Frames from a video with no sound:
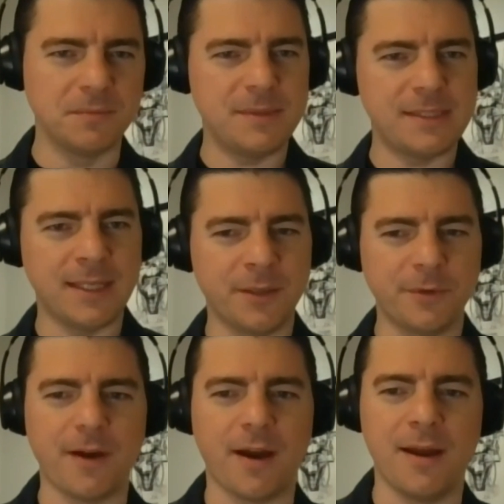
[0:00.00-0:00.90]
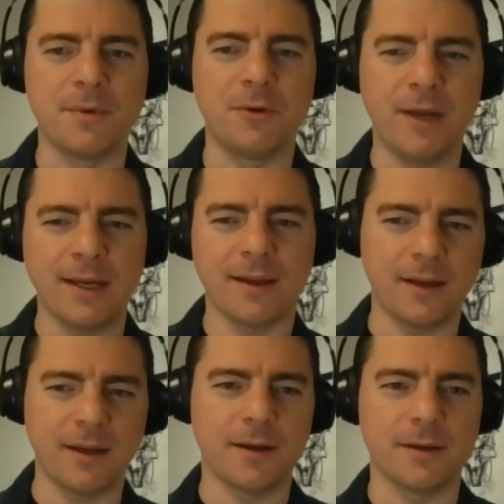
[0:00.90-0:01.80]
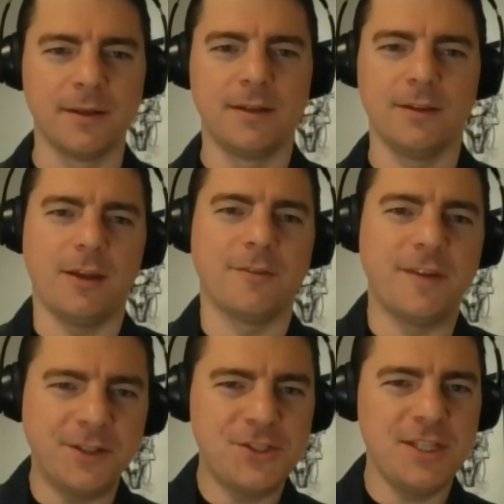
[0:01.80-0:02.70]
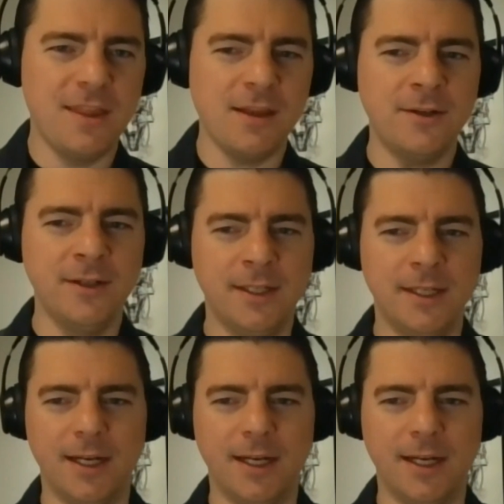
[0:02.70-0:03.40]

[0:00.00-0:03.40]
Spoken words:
maybe together with I'm a Wreck. A lot of energy there.